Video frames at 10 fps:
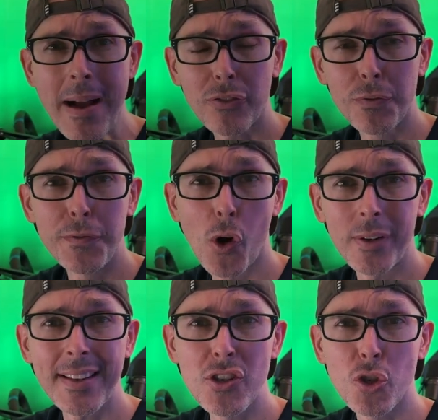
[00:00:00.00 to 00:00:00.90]
back to V R
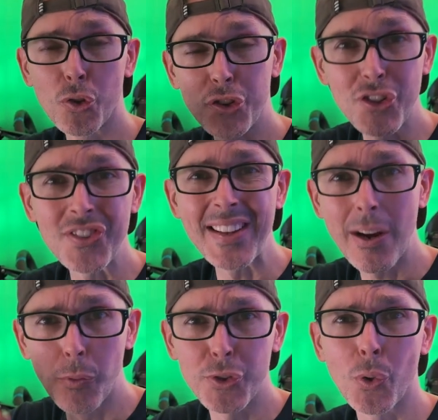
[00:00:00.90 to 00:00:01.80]
Essentials. Today
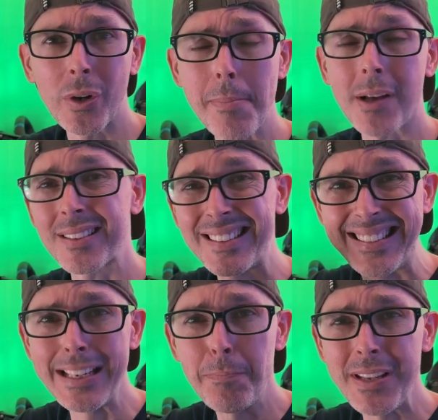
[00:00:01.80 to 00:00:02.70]
we're talking about the
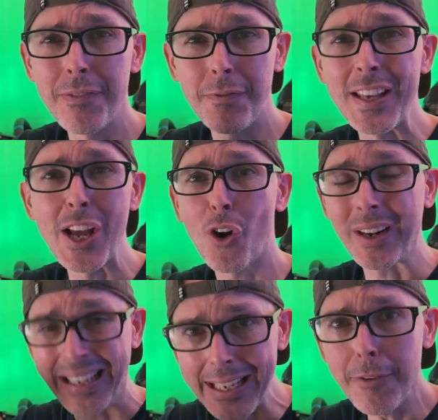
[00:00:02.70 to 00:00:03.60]
D P V
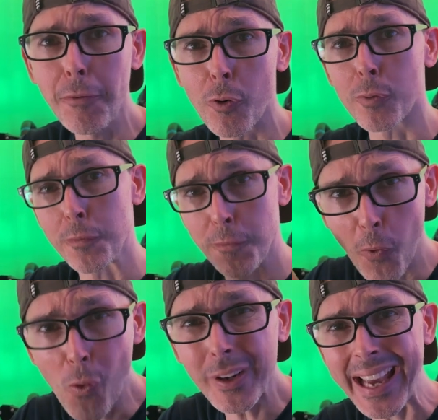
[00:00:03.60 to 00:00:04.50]
R E four
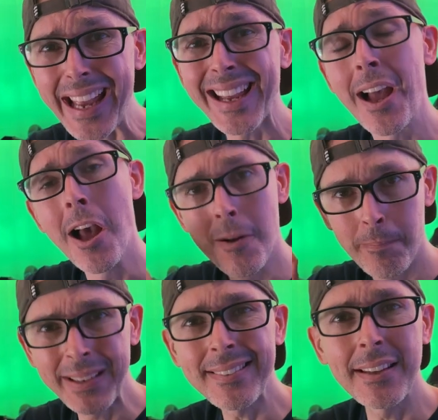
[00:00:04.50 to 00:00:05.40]
four K
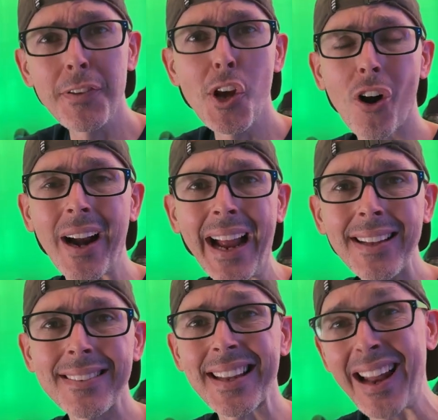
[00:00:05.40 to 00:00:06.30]
P C V R
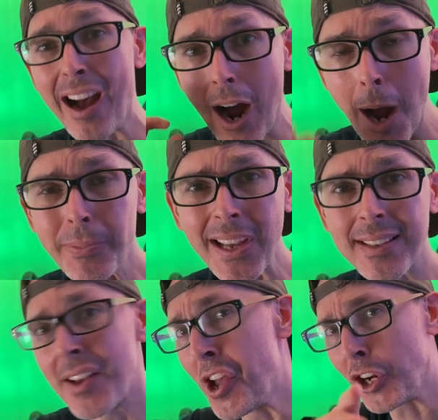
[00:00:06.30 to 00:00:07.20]
headset
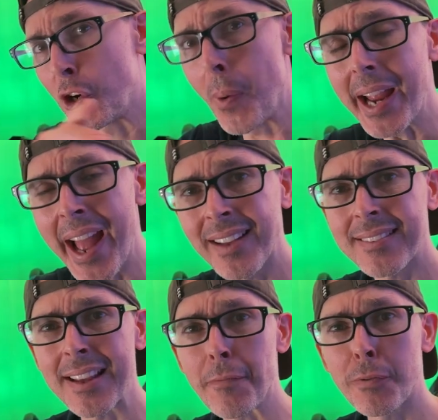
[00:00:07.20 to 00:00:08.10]
update. Great
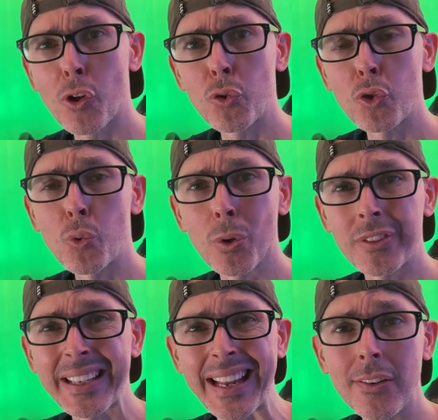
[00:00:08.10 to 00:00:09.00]
headset for those who want
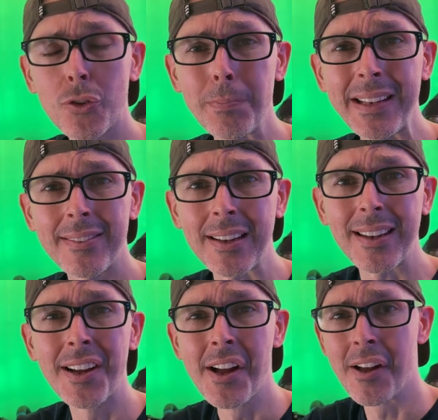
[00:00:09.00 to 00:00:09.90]
to get into P
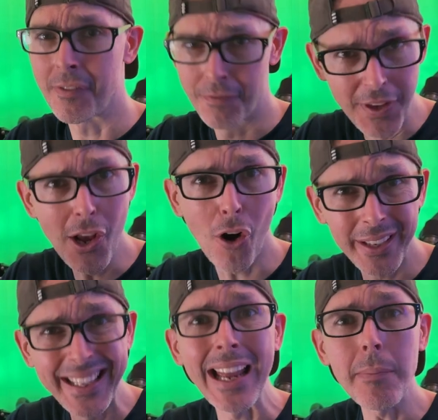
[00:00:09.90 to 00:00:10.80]
C V R
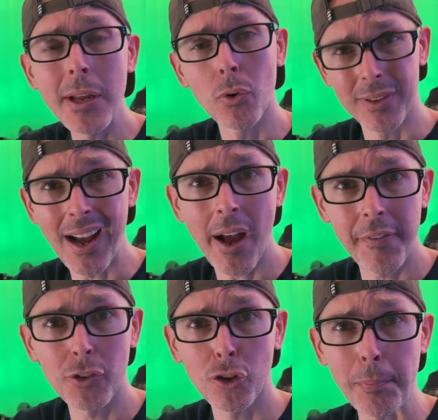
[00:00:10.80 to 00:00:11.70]
gaming without
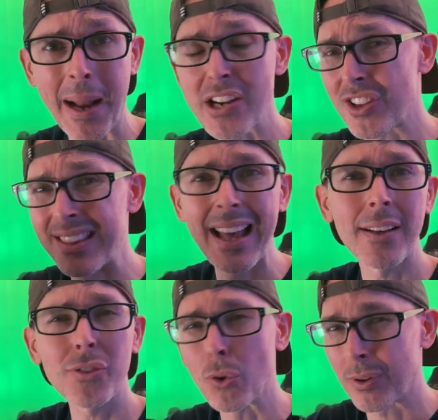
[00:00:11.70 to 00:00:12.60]
having to splash a
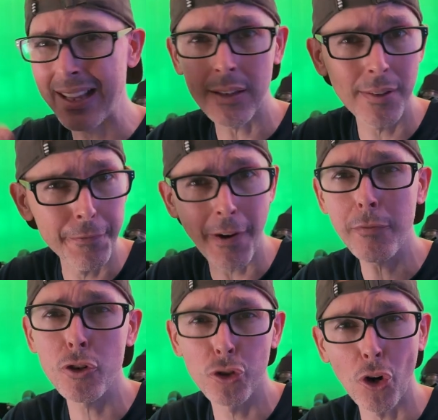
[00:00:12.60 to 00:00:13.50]
thousand or thousand five
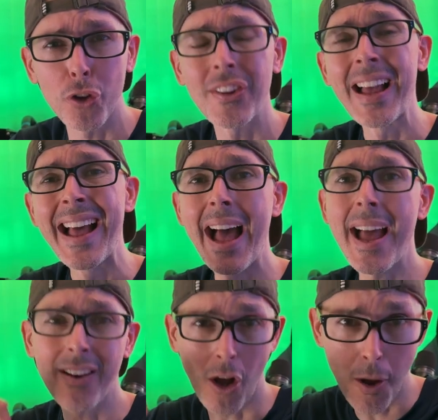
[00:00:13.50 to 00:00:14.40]
hundred dollars
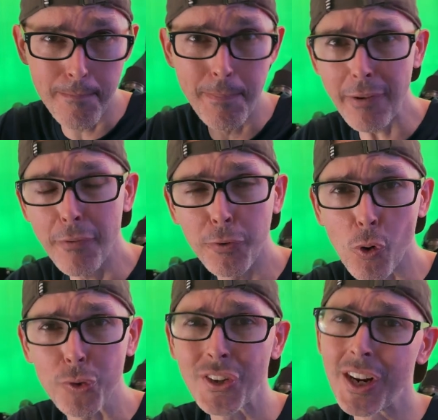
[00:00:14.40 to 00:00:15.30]
and above, of
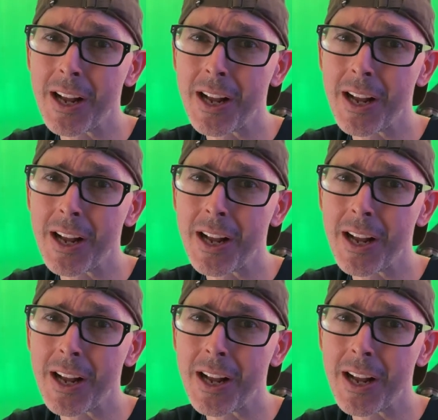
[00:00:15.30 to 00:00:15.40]
course,